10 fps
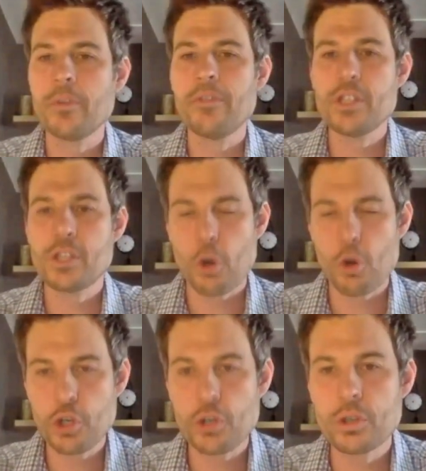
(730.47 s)
of these
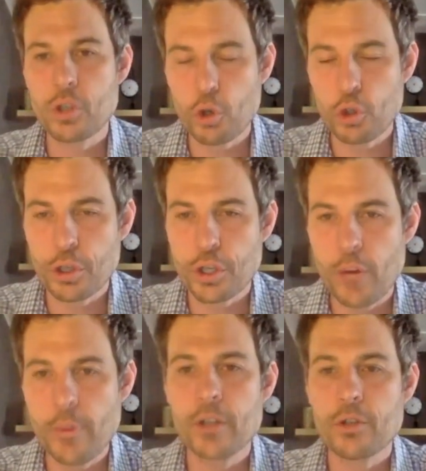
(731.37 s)
social
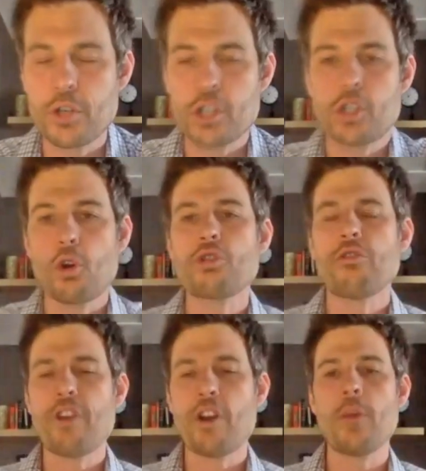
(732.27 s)
determinants or just
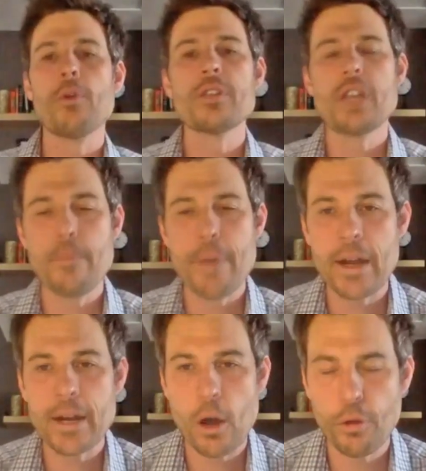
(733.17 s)
social variables
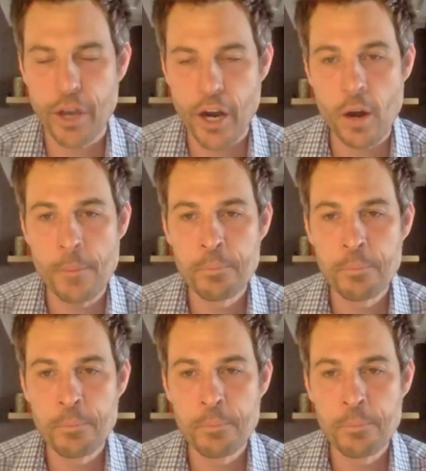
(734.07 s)
impact healthcare.